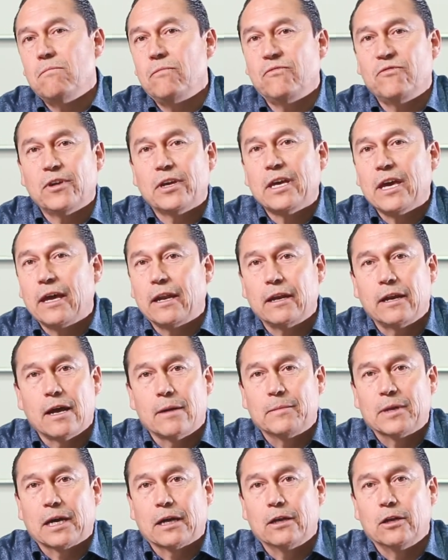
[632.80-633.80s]
forget it,
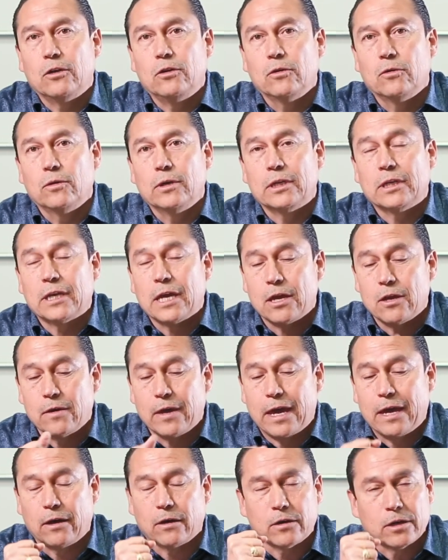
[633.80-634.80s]
I'm not going to do it. Can
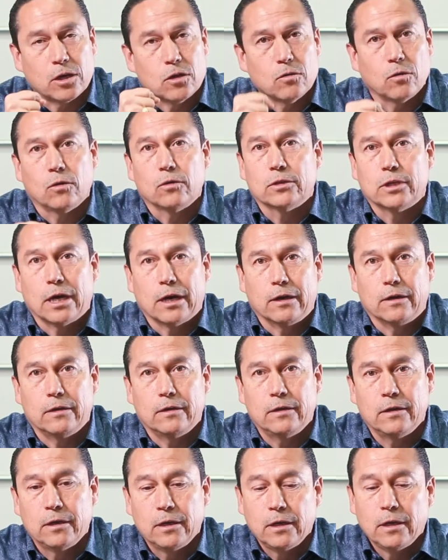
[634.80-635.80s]
you hold on?
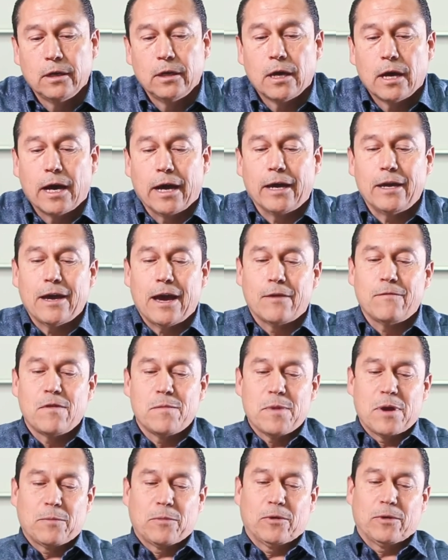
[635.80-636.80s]
I
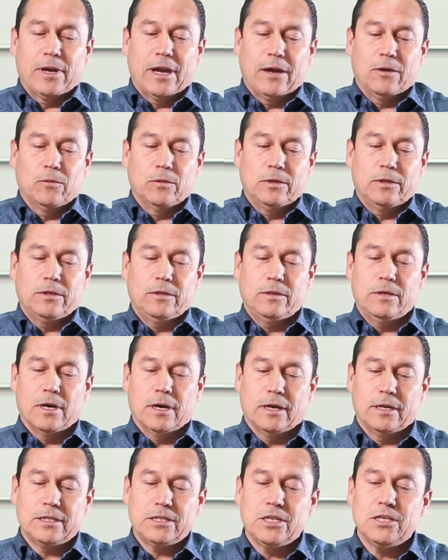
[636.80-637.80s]
remember when I
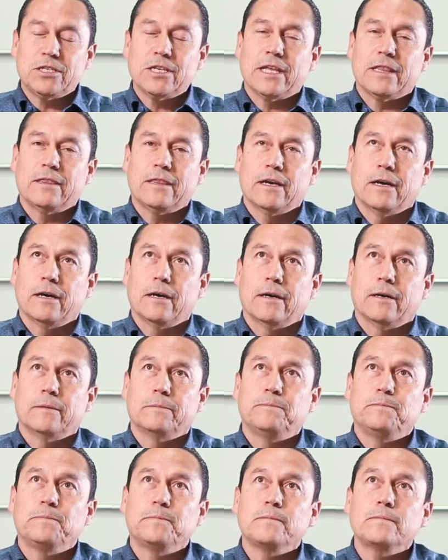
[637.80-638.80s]
would teach at
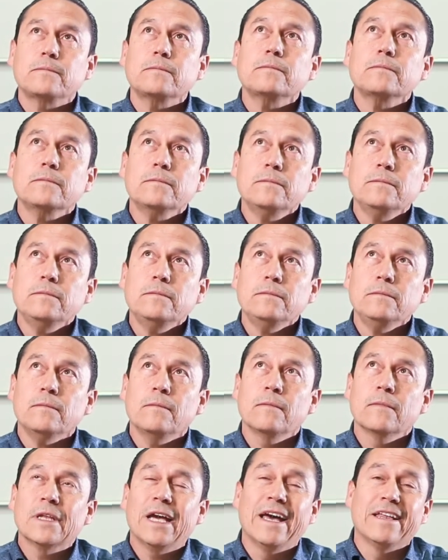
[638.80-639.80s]
the
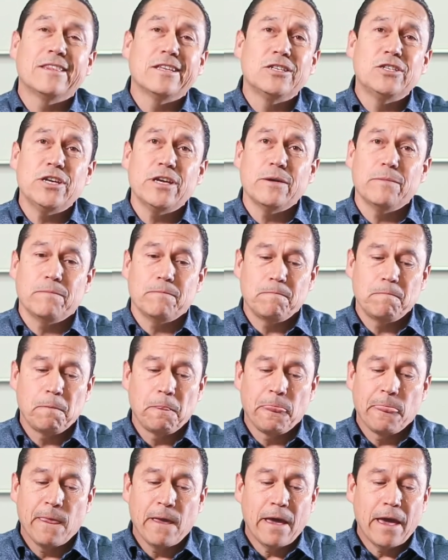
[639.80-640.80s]
gym.
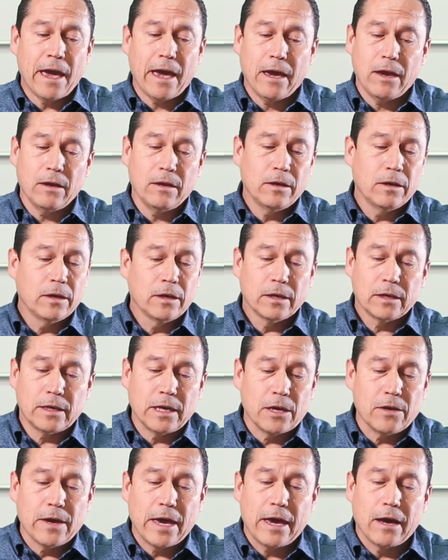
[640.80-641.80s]
Hey,
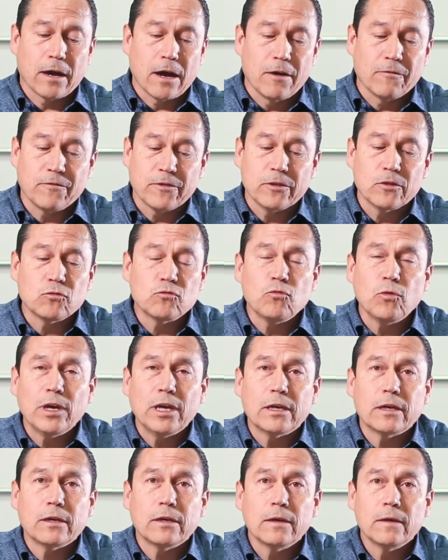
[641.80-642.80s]
can you hang on for this
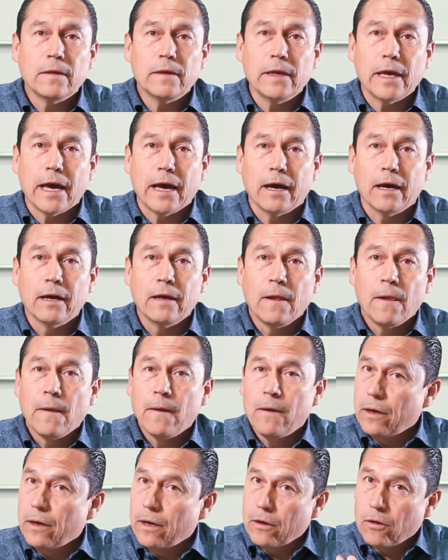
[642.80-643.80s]
week? Yeah,
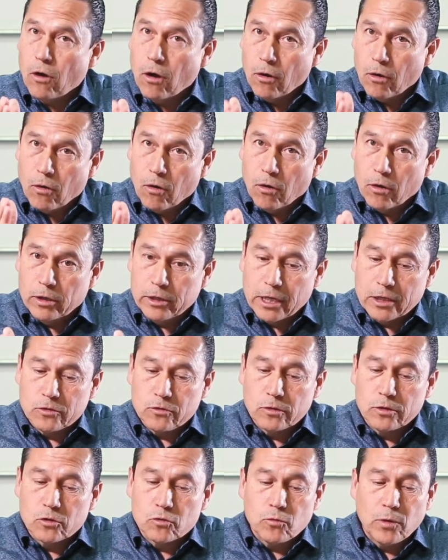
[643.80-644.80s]
hold on
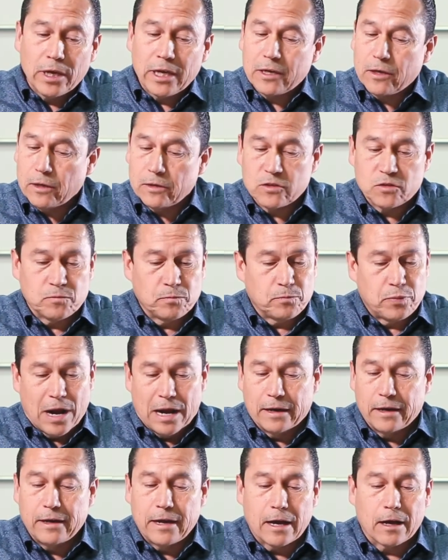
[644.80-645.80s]
to this week. It's
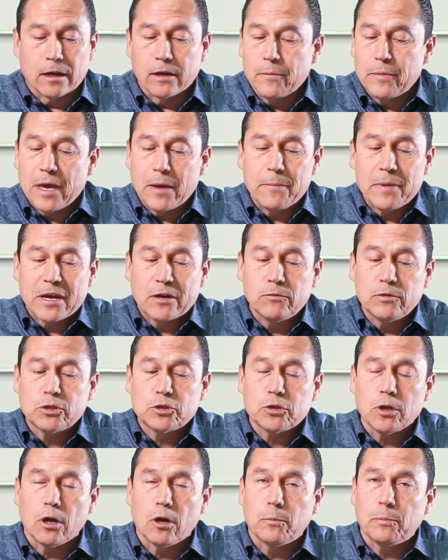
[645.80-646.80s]
probably not going to be a big
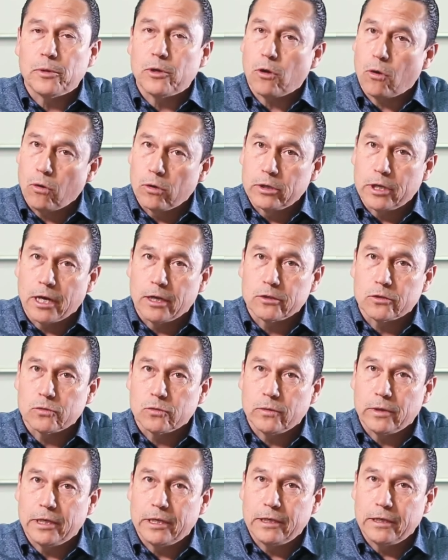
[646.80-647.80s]
result, but hold on
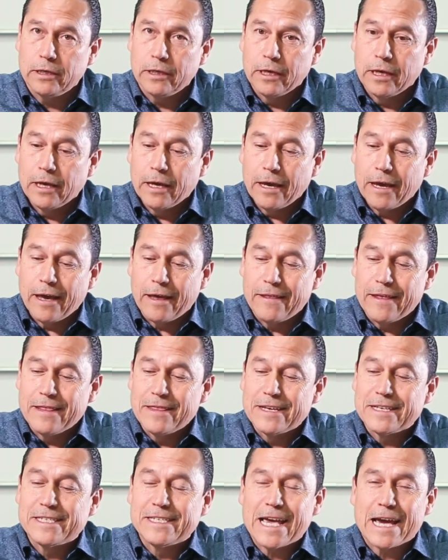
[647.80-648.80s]
to it. And
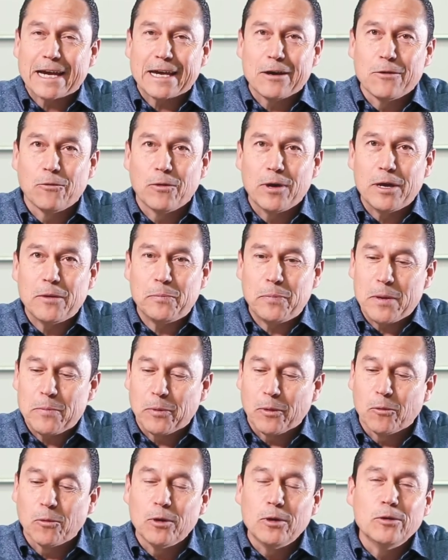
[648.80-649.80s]
then the second week,
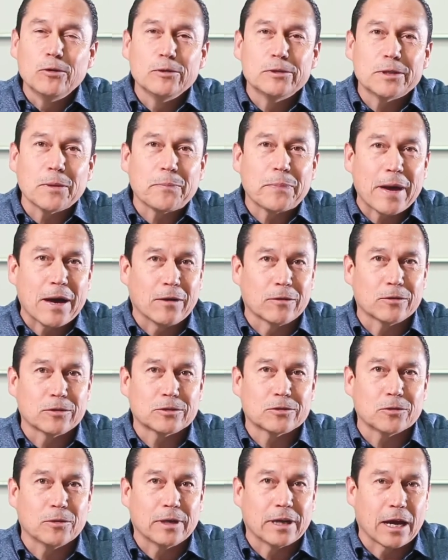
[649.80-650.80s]
people would lose a pound or
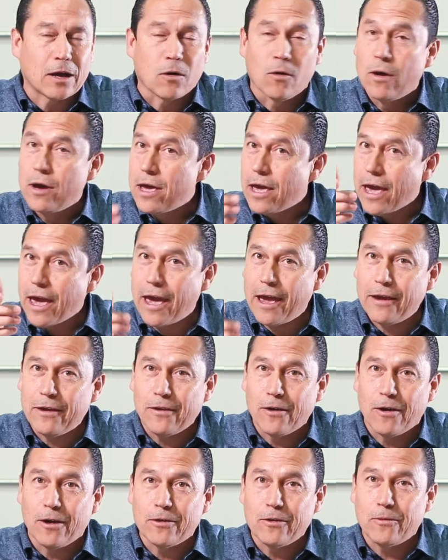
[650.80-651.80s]
two, and I go, hey,
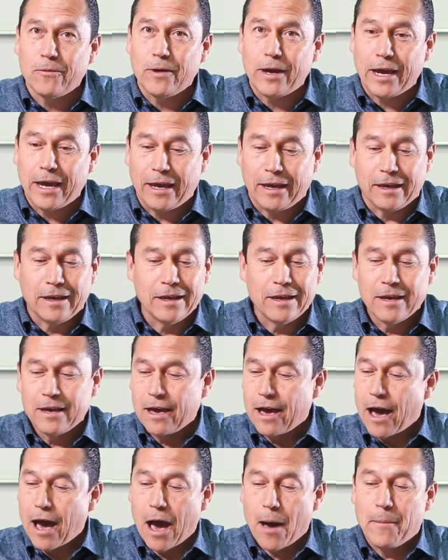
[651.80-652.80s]
you're on your way.
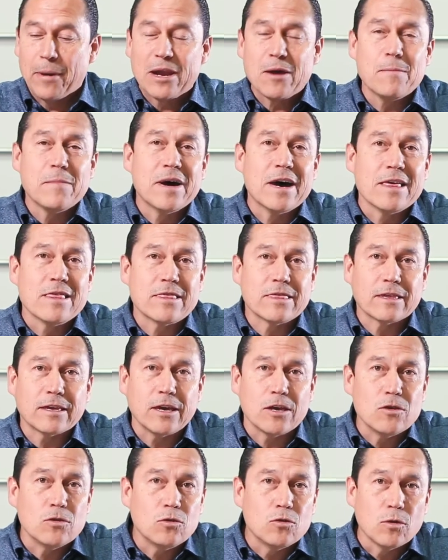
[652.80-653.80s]
How about a month?
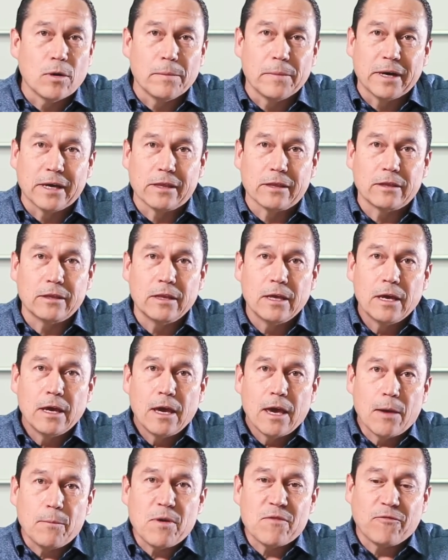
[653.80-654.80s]
Can you do a month?
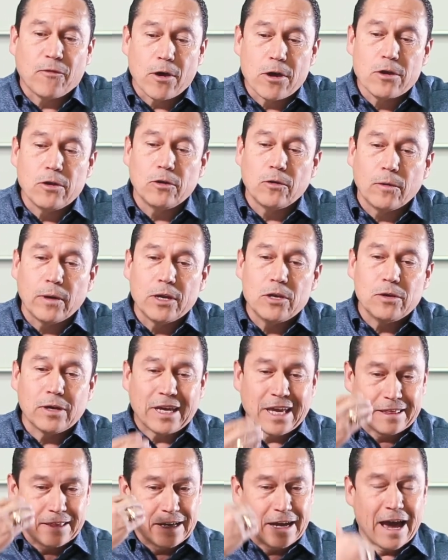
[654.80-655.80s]
And before you know it, you
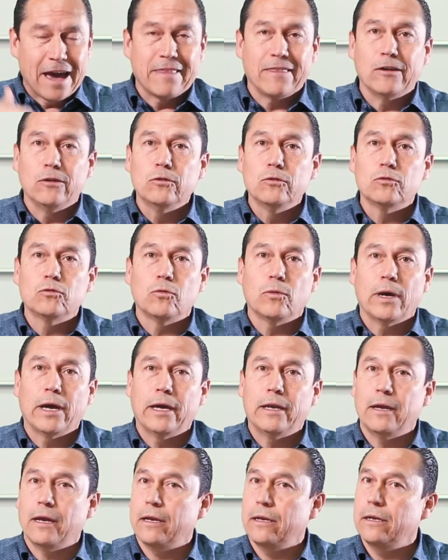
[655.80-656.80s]
get the guy that loses
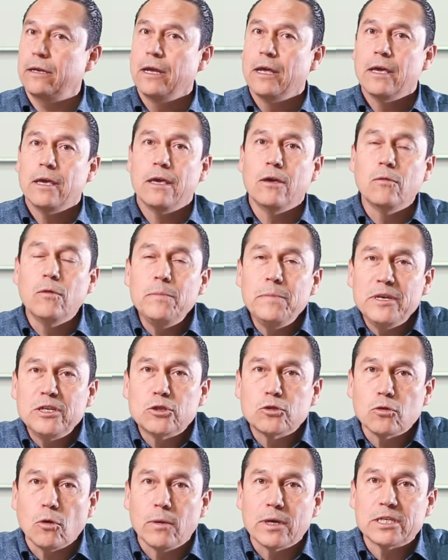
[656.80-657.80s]
weight, and he would be
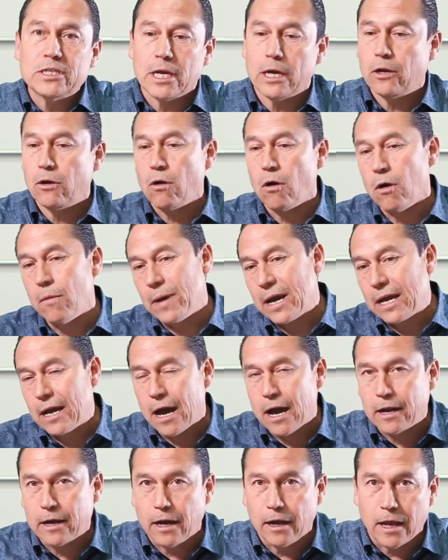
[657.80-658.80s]
so excited. Oh my
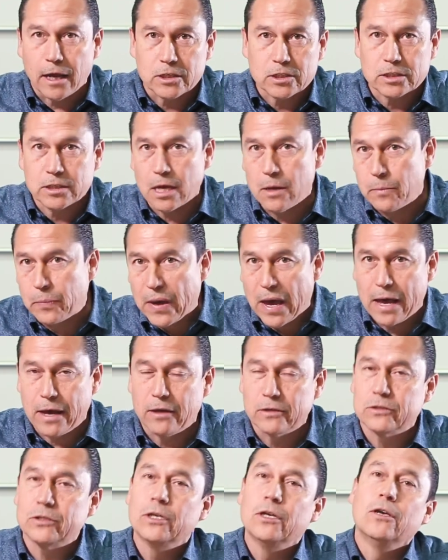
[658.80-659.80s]
God, I lost 10
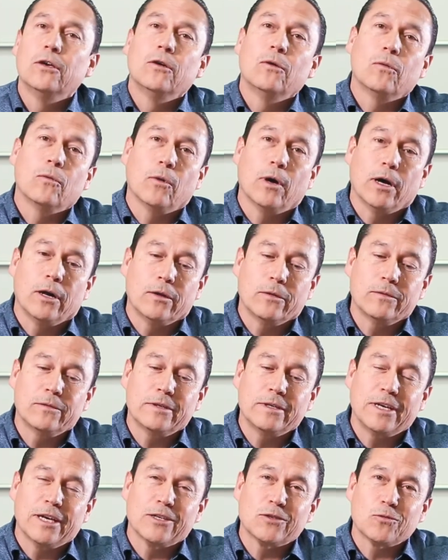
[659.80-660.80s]
pounds.
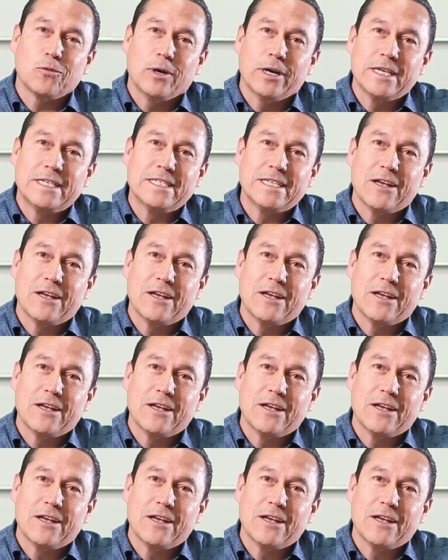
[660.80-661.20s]
Well, guess what?